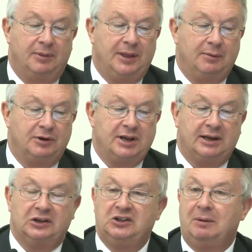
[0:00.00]
They were
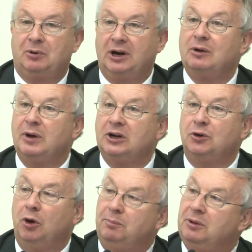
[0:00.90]
taken separately. We'd
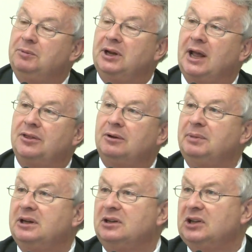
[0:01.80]
group them together
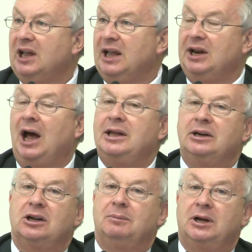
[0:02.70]
because in
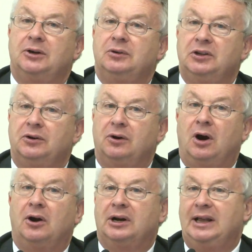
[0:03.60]
high-income countries there are
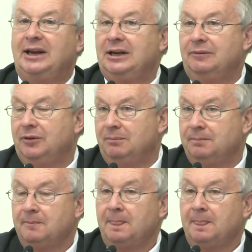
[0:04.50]
hardly any of them.